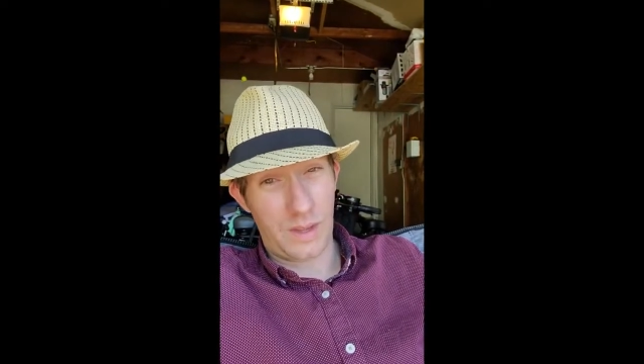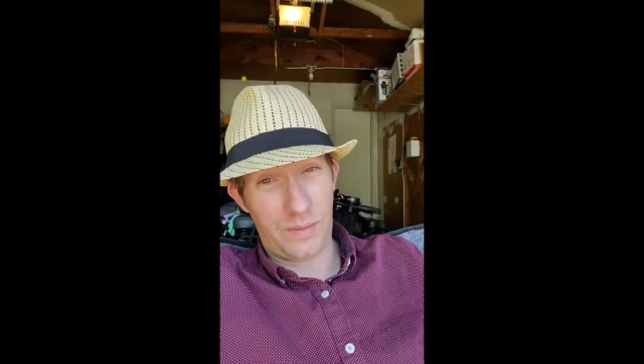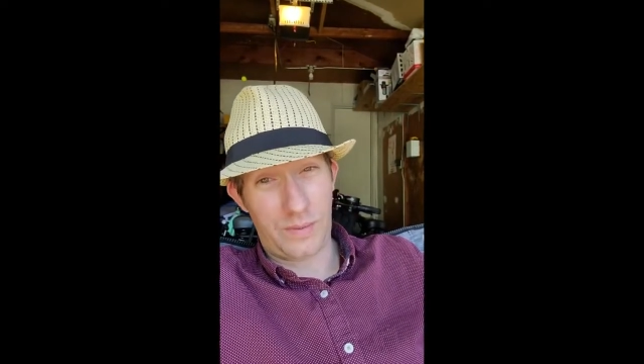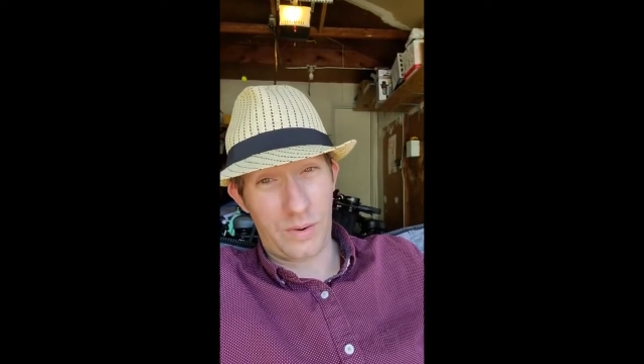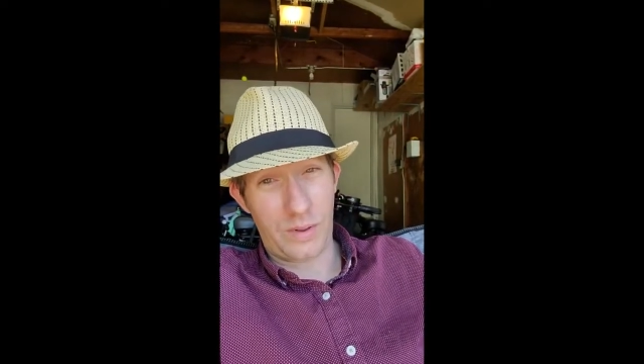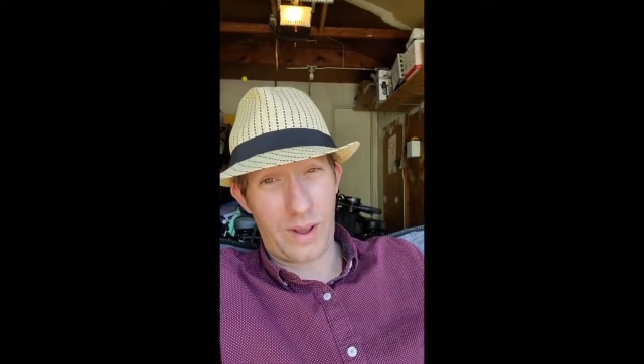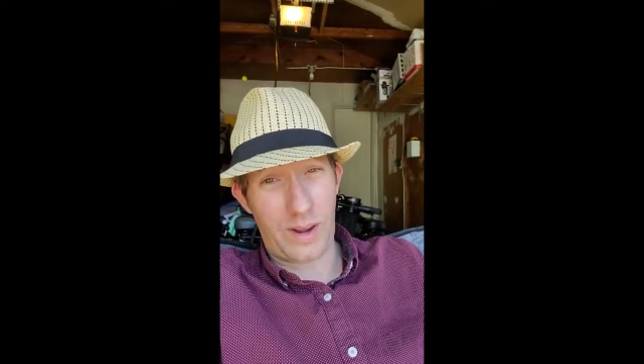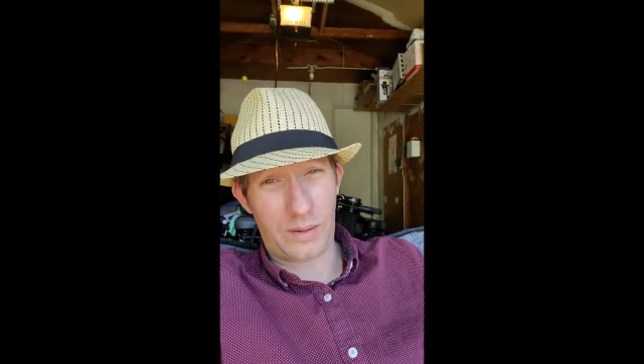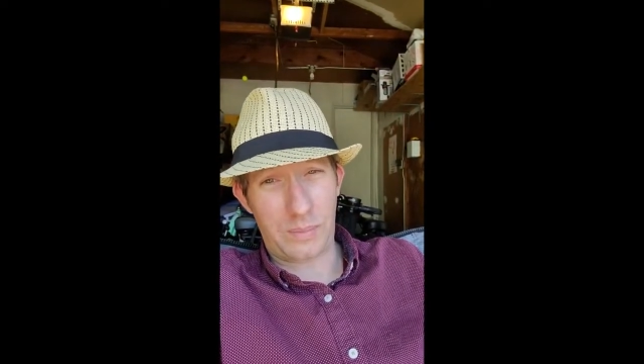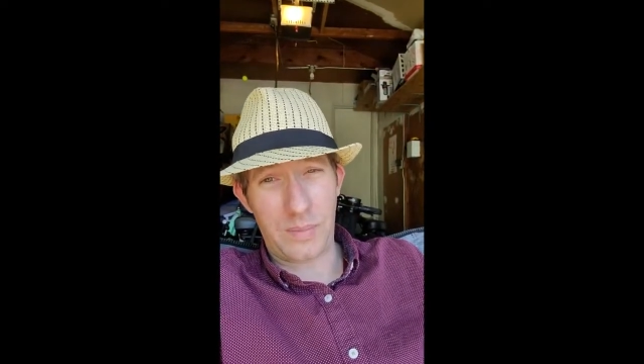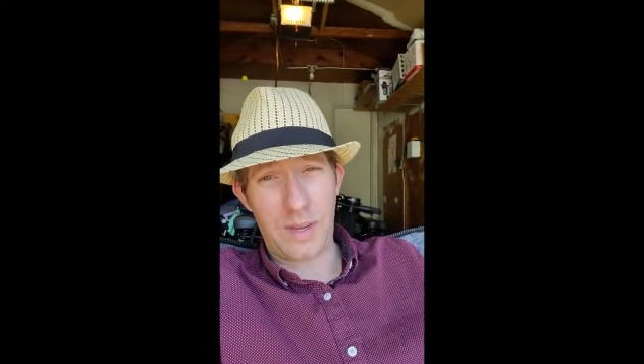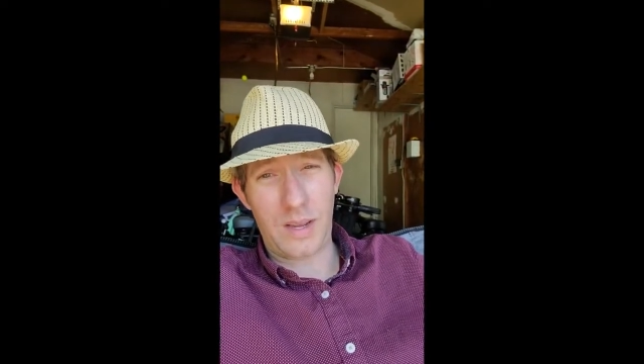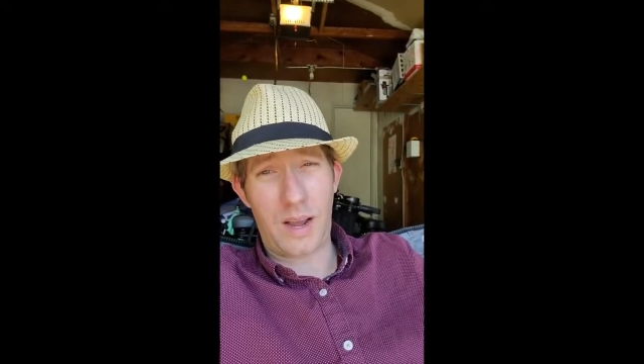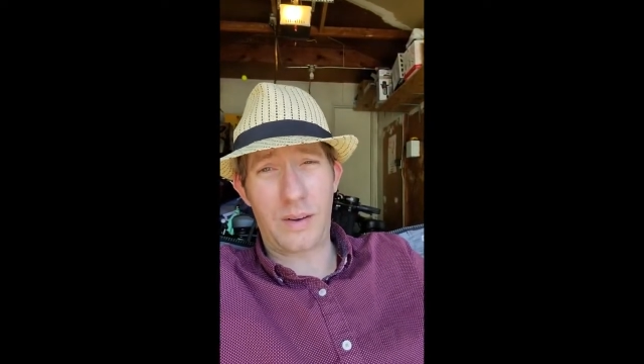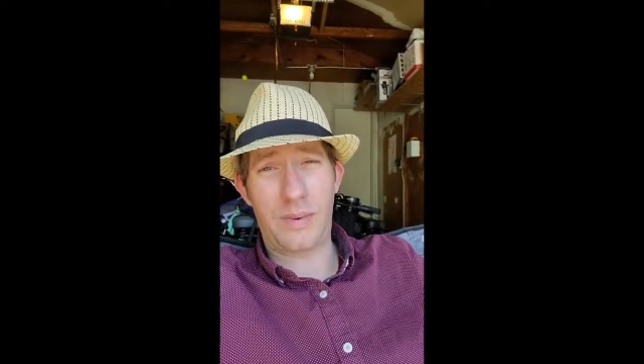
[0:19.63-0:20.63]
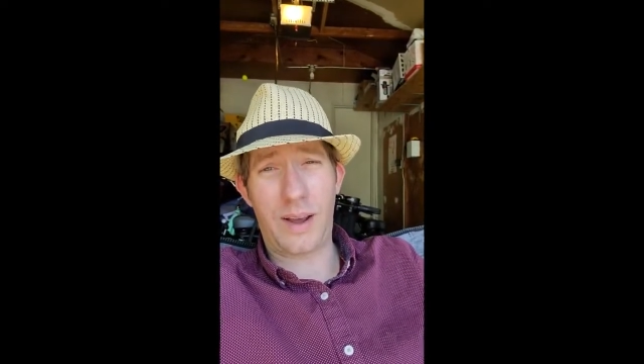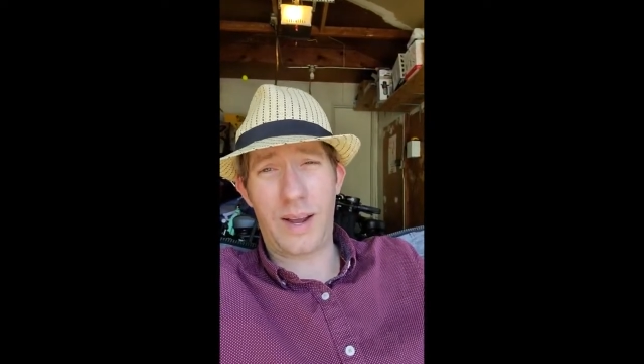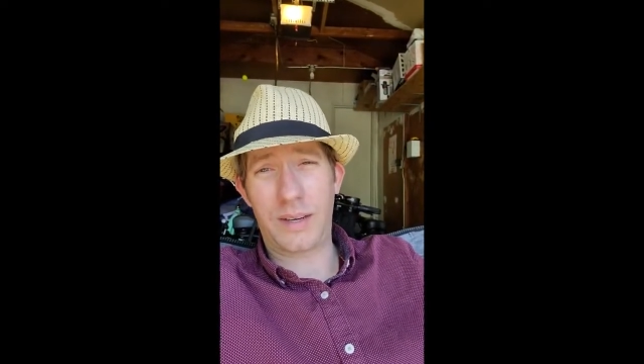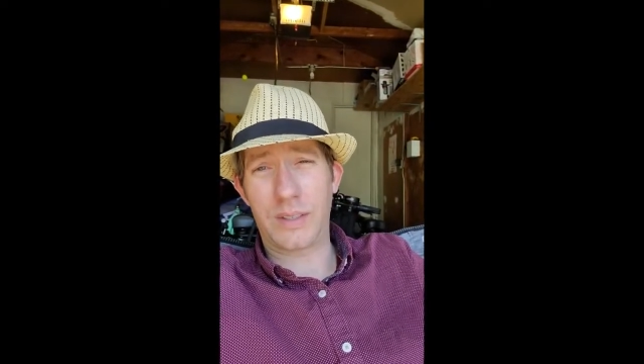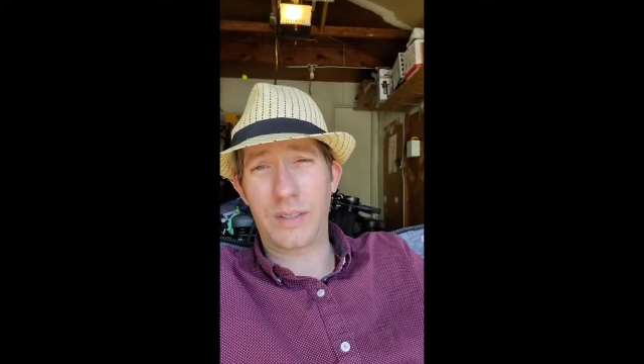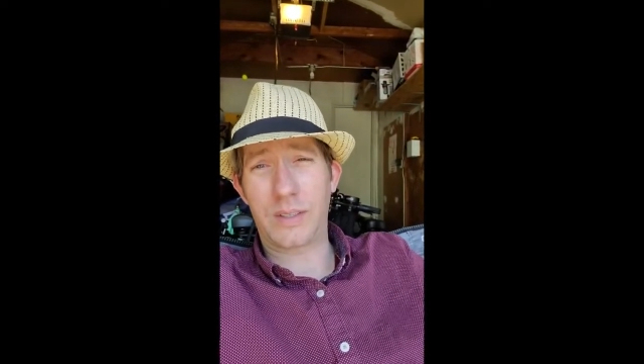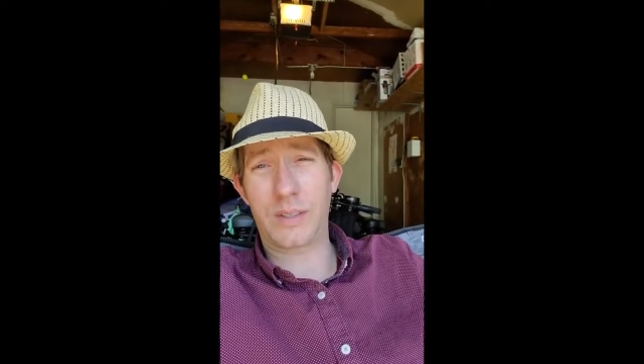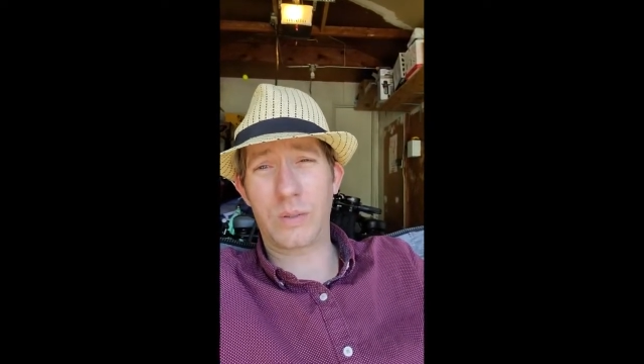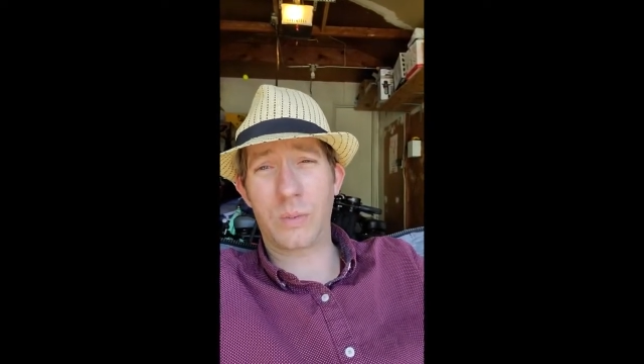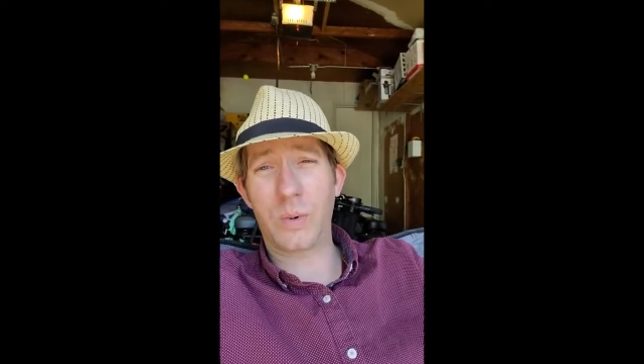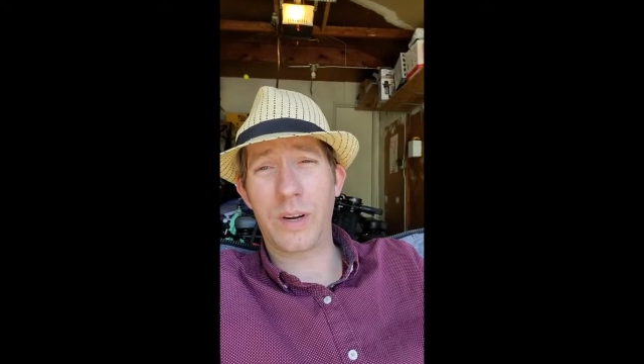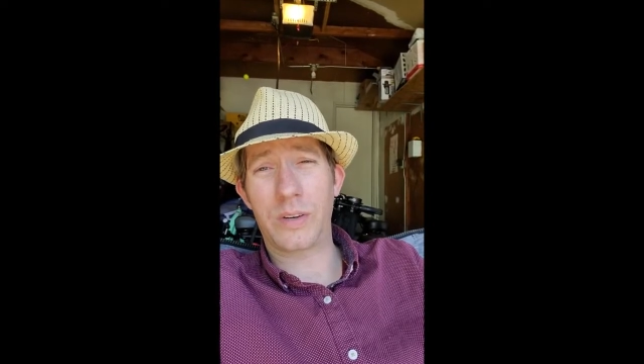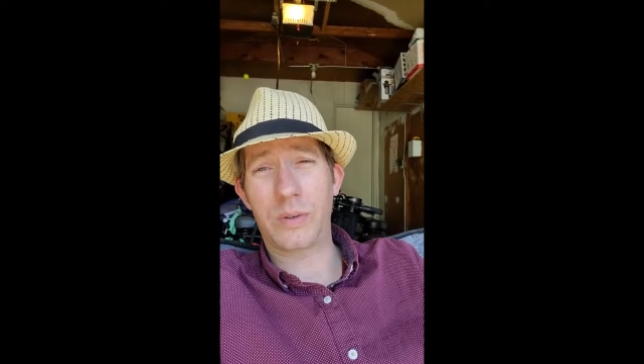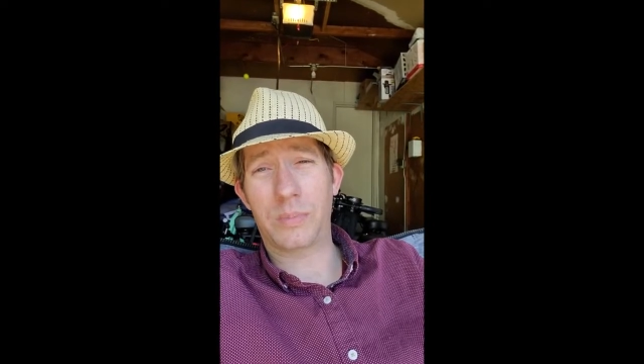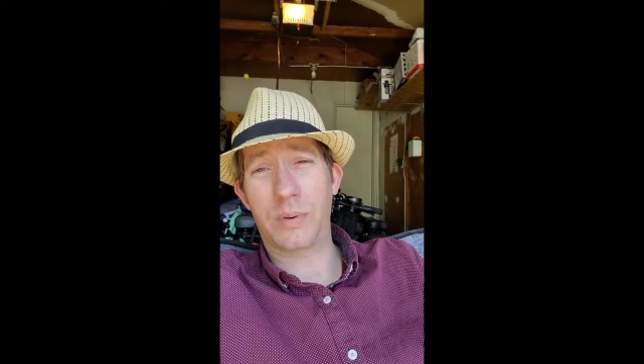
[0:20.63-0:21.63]
if you're like me, I've had to
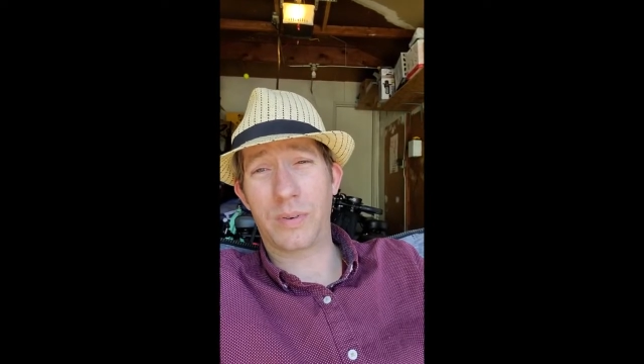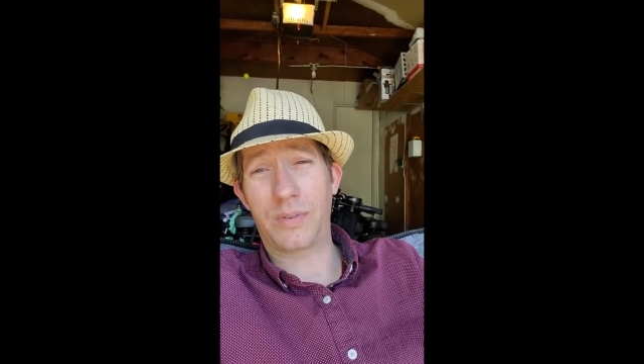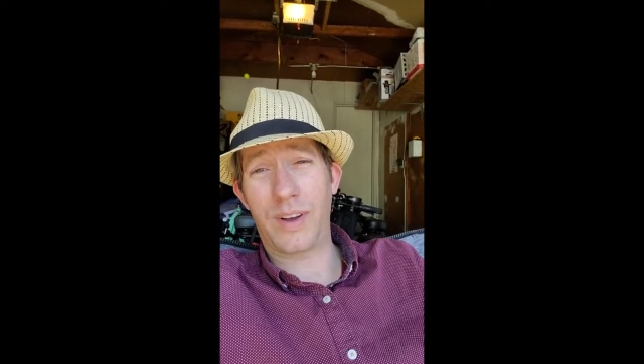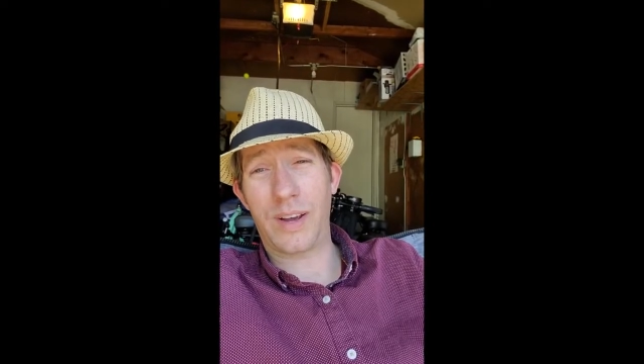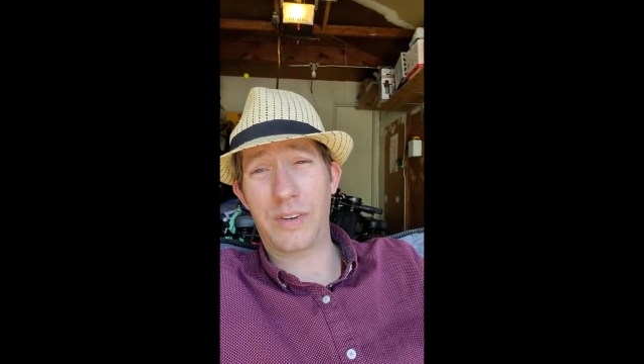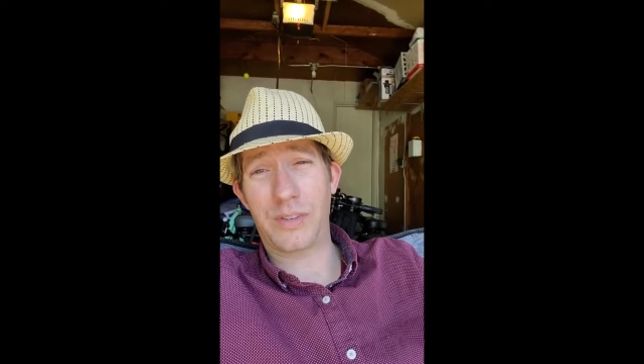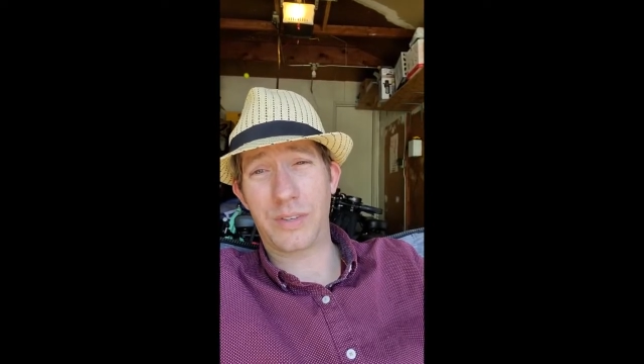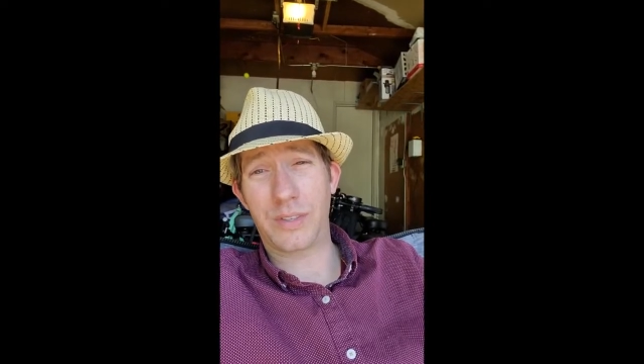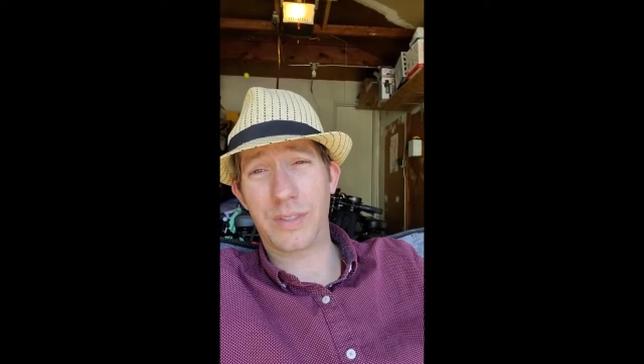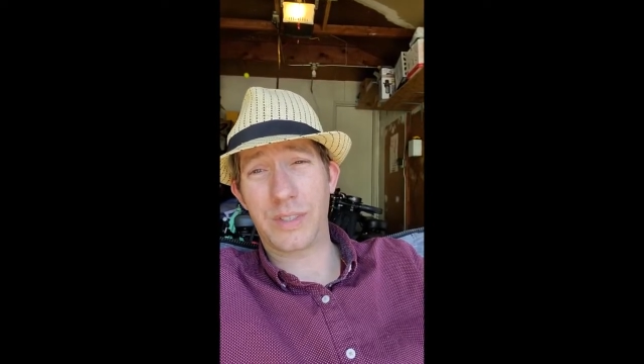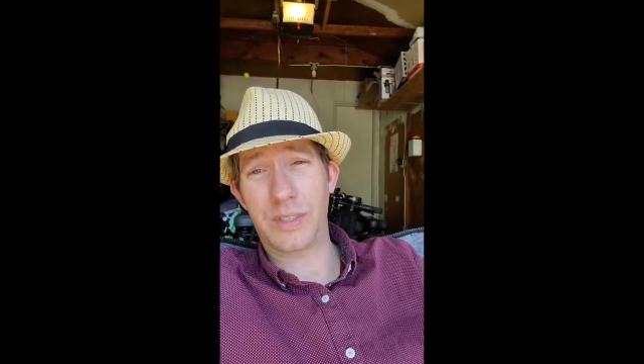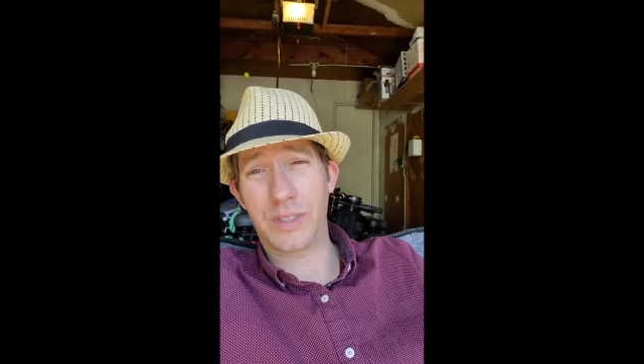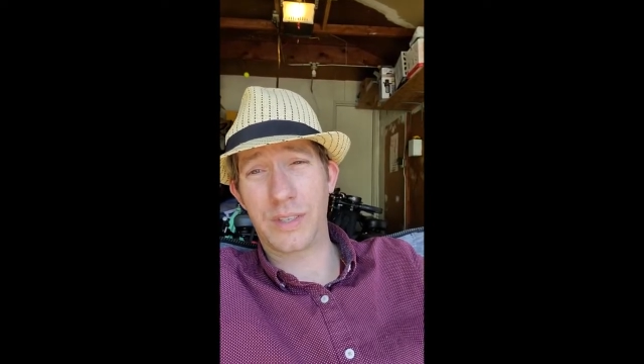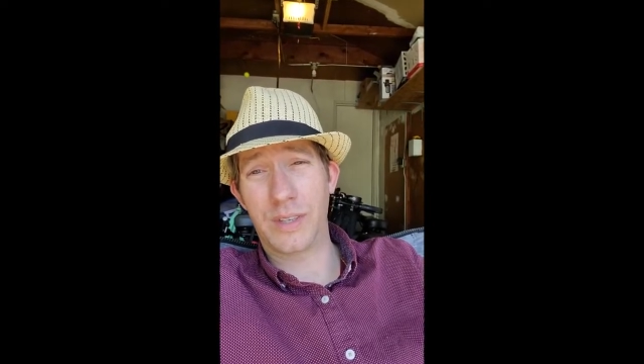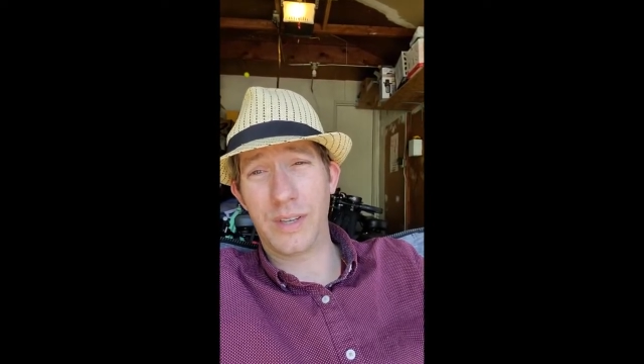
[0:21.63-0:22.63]
switch professions.